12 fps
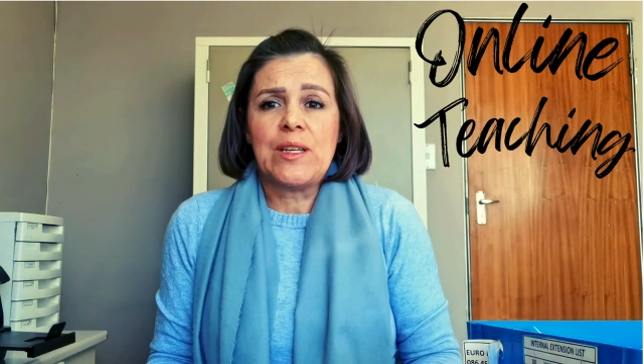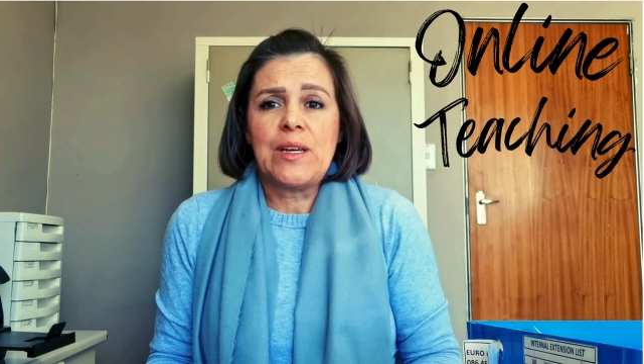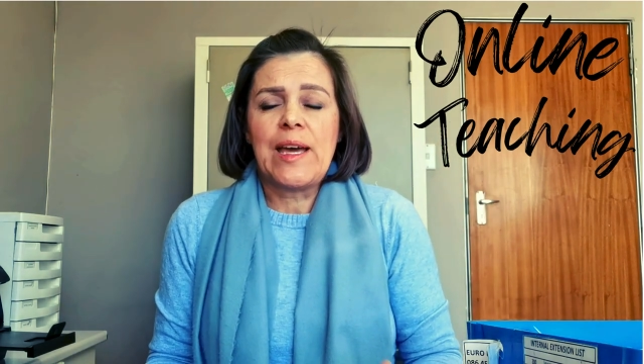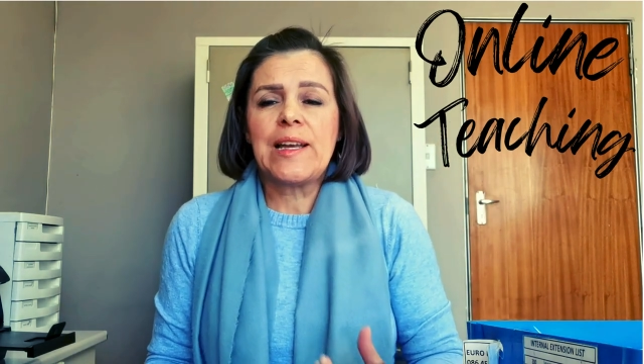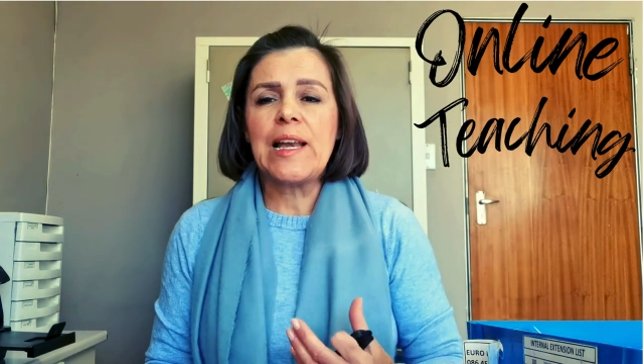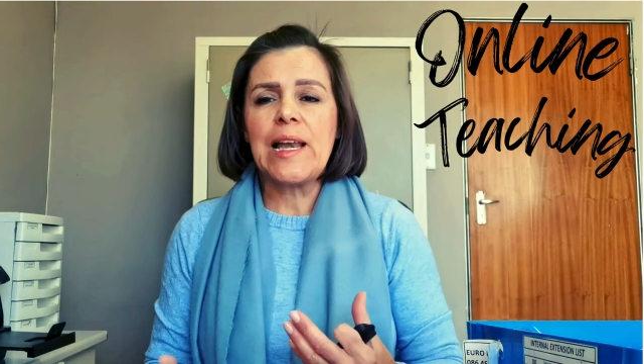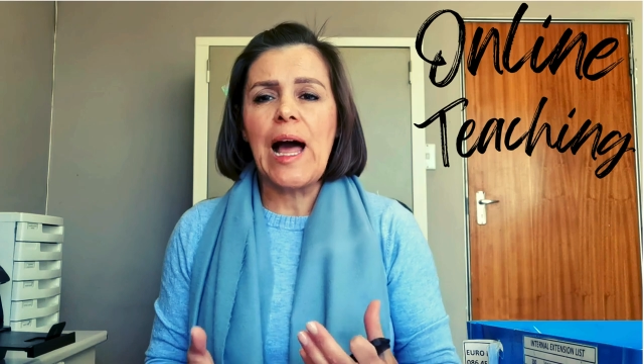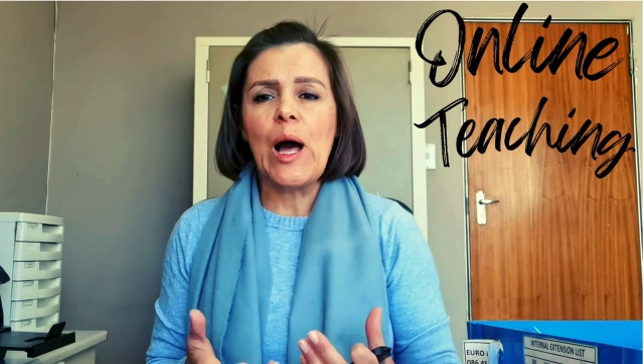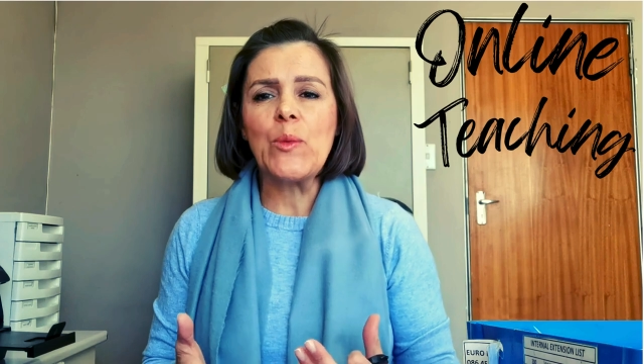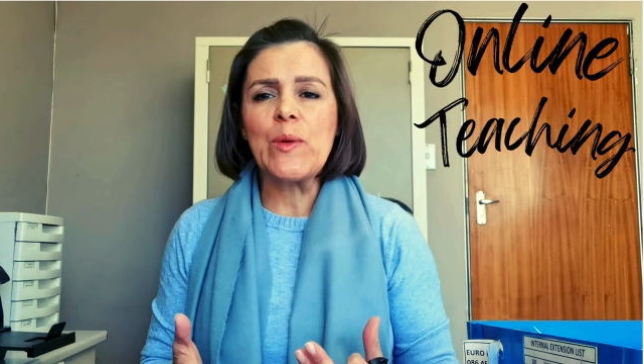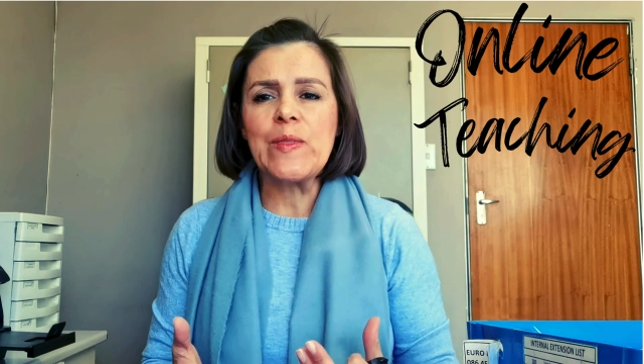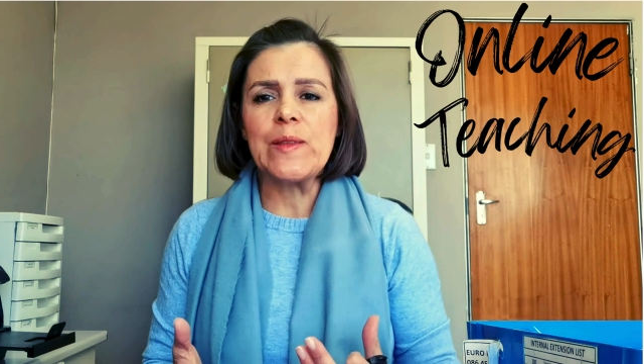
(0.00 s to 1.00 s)
and
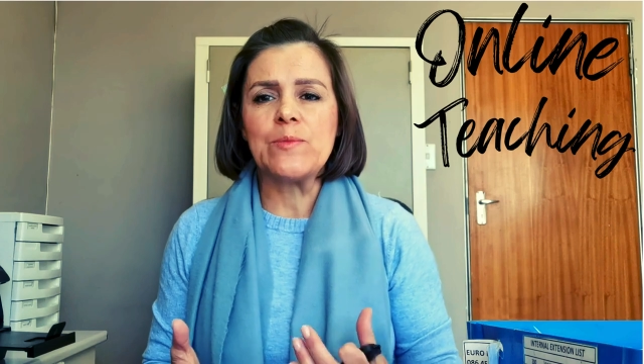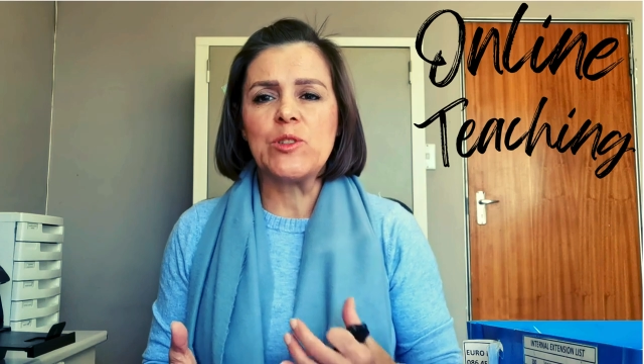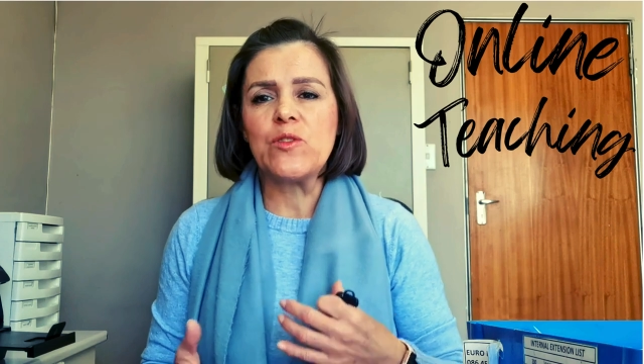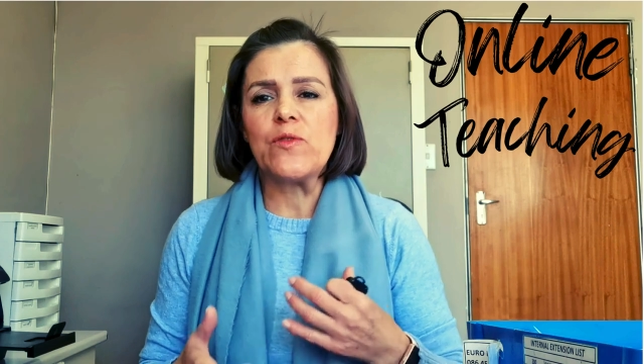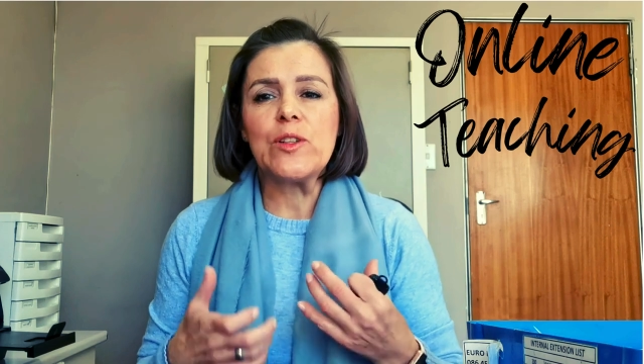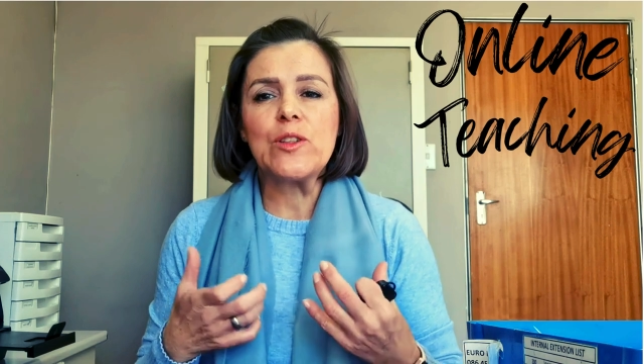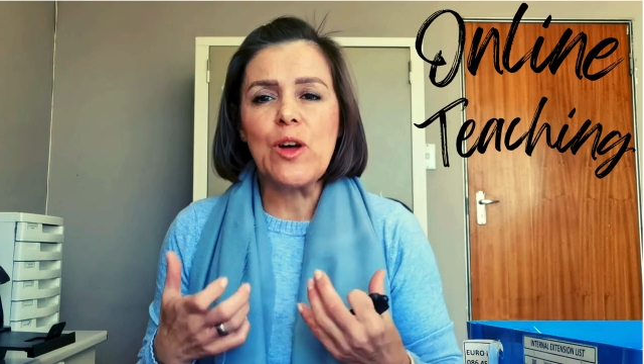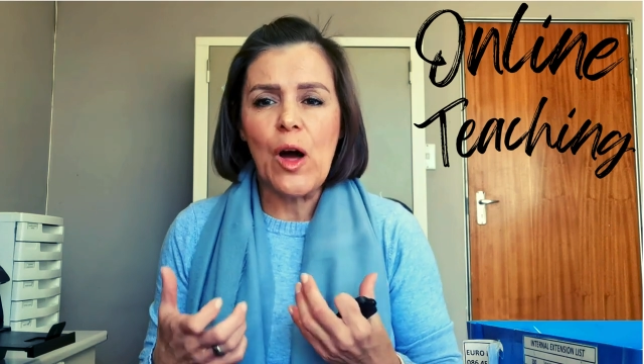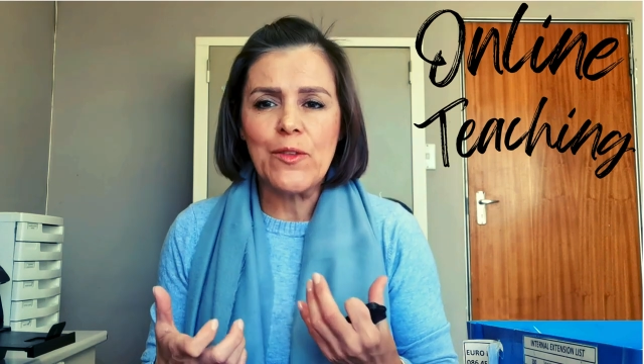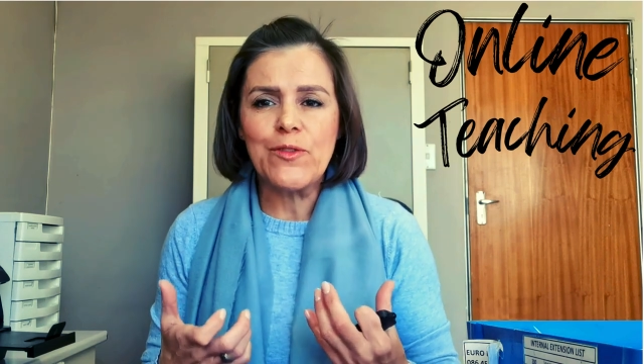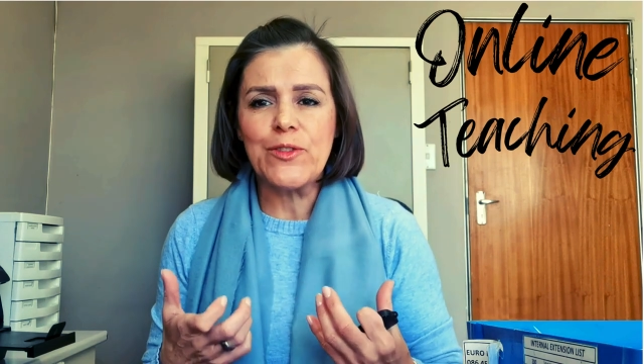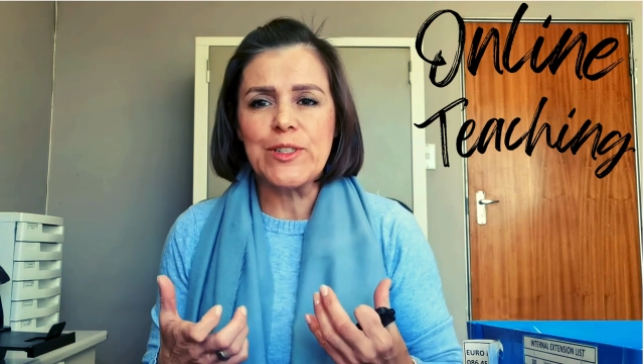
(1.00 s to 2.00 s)
allowing them to feel
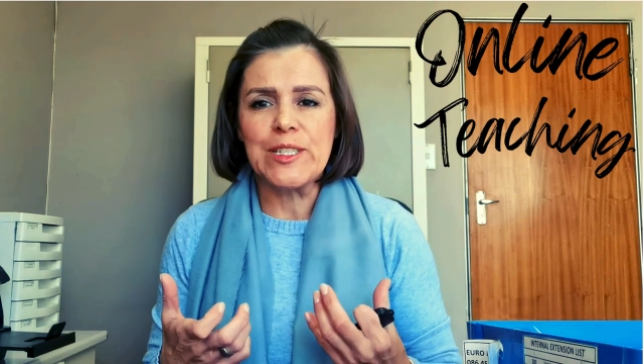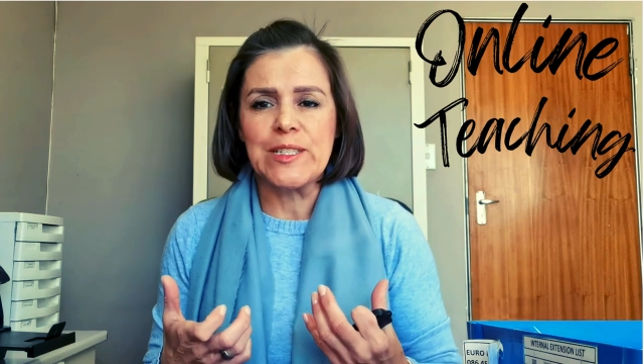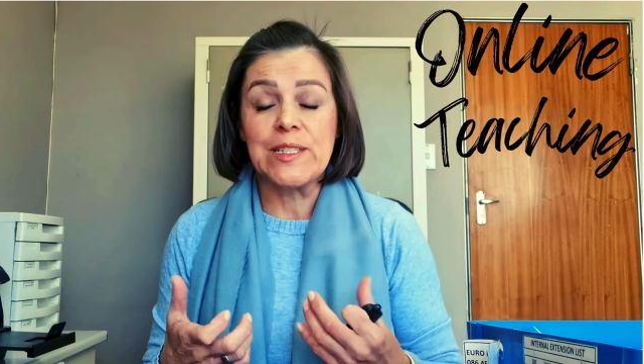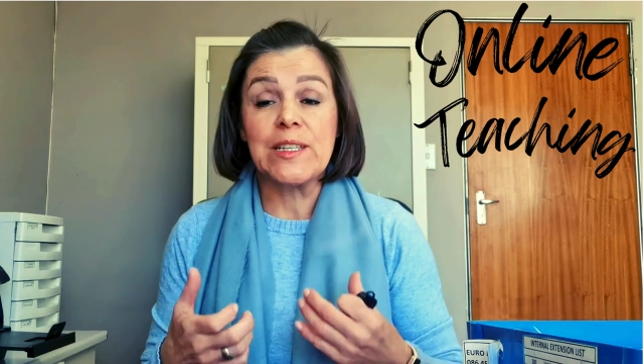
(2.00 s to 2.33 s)
confident